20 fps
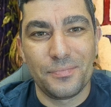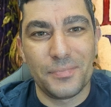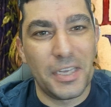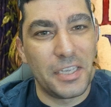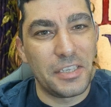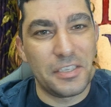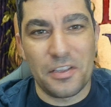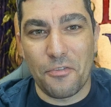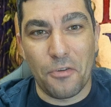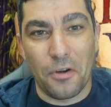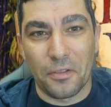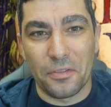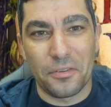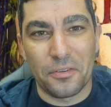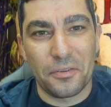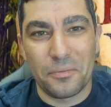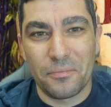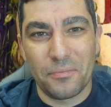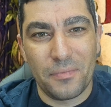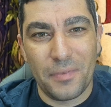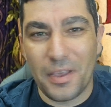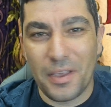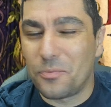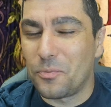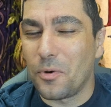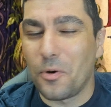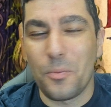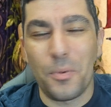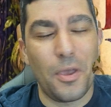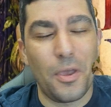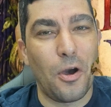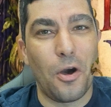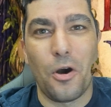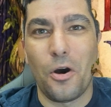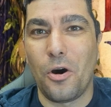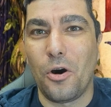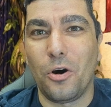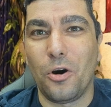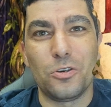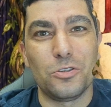It's different. It will be
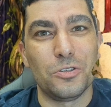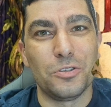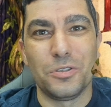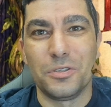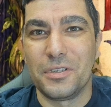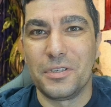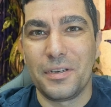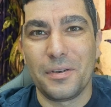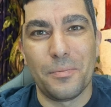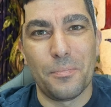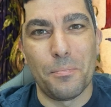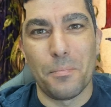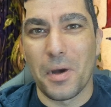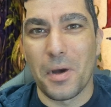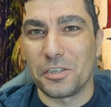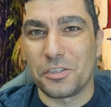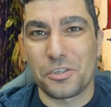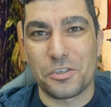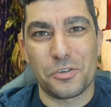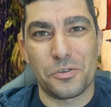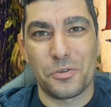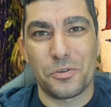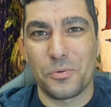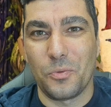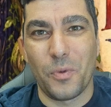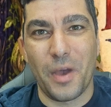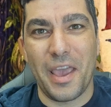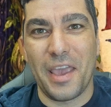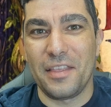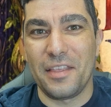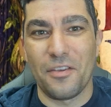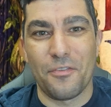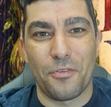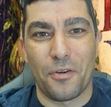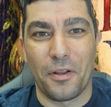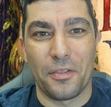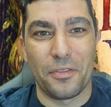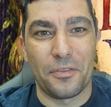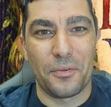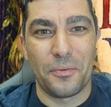all way
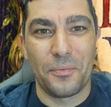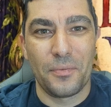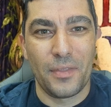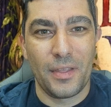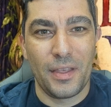different.